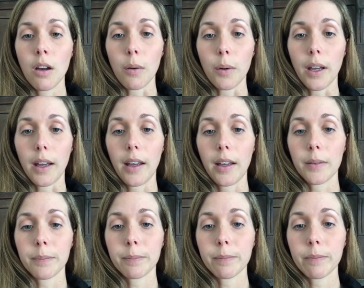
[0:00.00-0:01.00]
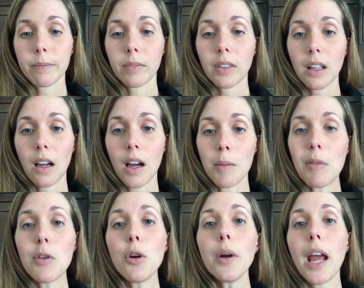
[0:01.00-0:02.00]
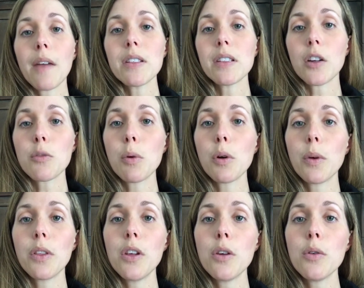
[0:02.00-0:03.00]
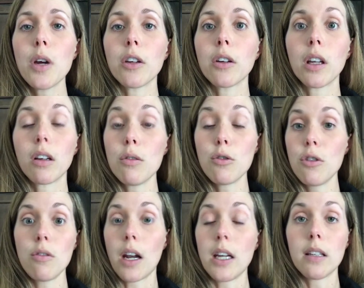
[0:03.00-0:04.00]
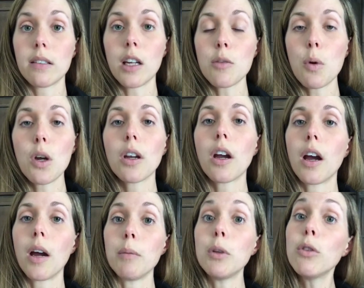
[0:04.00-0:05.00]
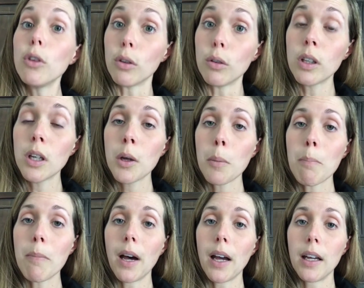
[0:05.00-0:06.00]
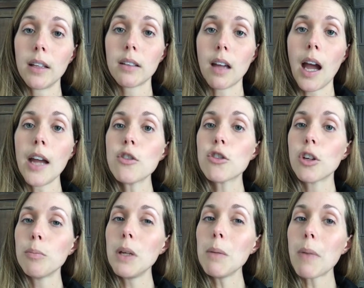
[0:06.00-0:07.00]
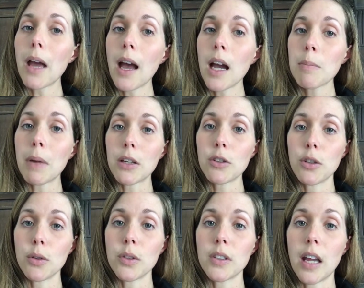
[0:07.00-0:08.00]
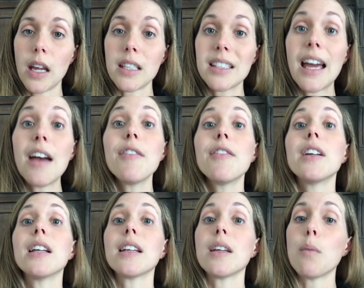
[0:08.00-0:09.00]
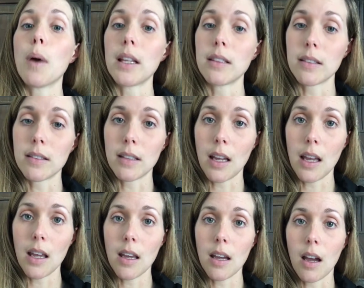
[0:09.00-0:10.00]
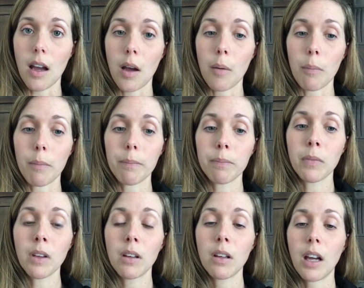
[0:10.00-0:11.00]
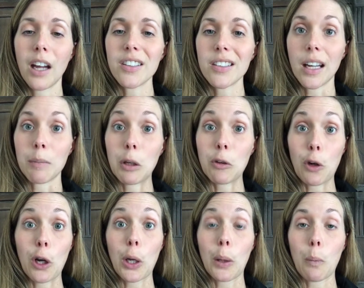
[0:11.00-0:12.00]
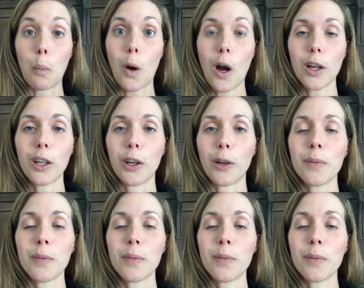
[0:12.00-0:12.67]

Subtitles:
Okay. If you don't have a sketchbook with you and you're like, oh shoot, I need a sketchbook, you do. But I should be back by Tuesday, definitely Wednesday. I just got to make sure I can walk,